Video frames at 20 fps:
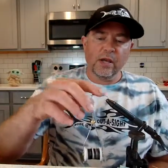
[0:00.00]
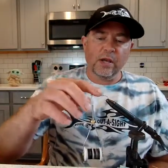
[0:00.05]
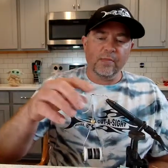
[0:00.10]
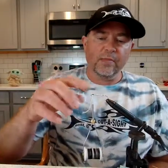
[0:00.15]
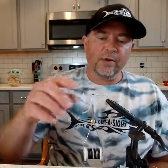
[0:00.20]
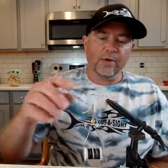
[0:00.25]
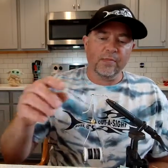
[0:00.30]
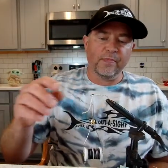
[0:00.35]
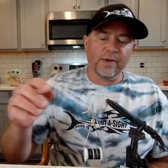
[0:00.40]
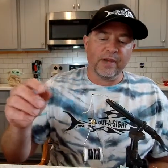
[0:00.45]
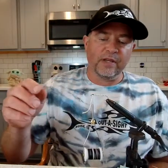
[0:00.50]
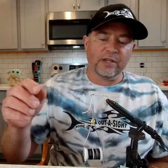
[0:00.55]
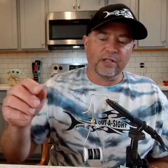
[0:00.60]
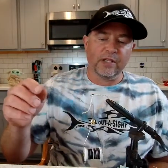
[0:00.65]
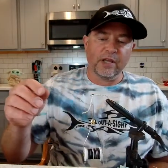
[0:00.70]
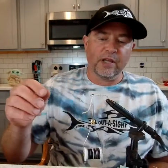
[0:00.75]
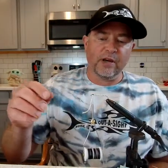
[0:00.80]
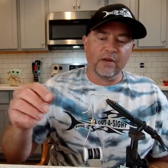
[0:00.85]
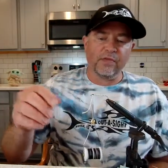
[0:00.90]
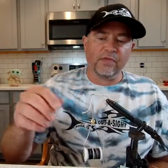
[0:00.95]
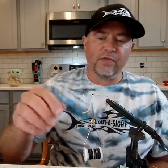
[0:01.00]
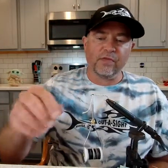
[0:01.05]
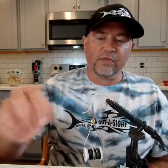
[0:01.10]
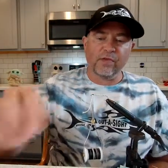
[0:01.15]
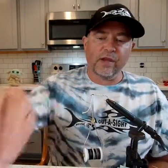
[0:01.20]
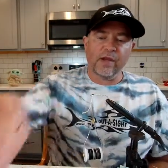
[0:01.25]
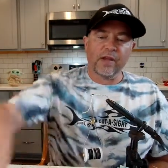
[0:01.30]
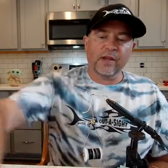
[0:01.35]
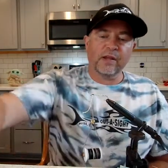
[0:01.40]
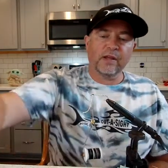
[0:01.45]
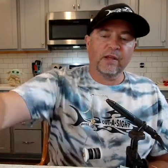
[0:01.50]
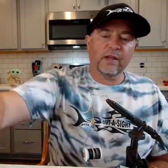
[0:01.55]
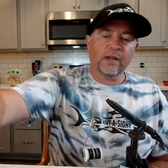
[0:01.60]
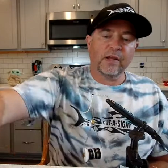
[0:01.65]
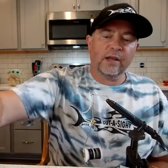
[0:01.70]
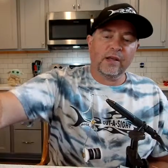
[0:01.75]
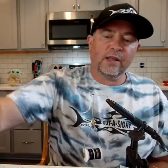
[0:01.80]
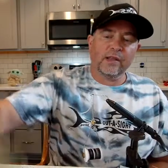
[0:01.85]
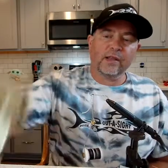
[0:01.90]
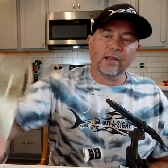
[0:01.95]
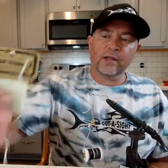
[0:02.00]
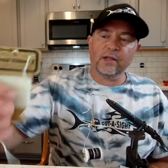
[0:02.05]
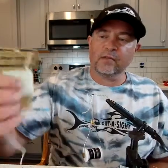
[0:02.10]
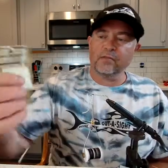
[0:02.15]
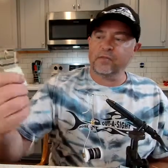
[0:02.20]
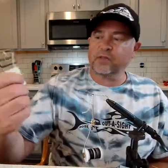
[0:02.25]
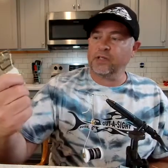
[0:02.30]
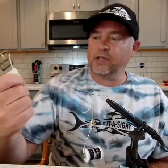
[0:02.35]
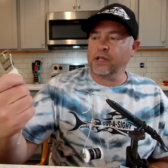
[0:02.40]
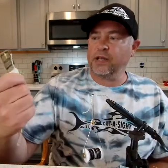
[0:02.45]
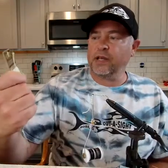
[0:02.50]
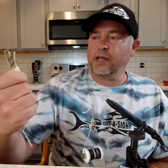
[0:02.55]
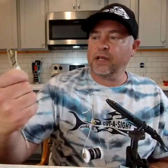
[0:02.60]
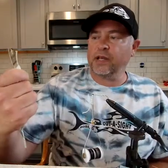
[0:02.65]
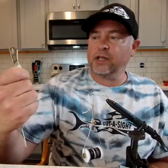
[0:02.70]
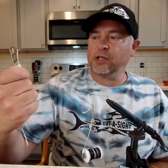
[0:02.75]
Put a base layer of thread. Today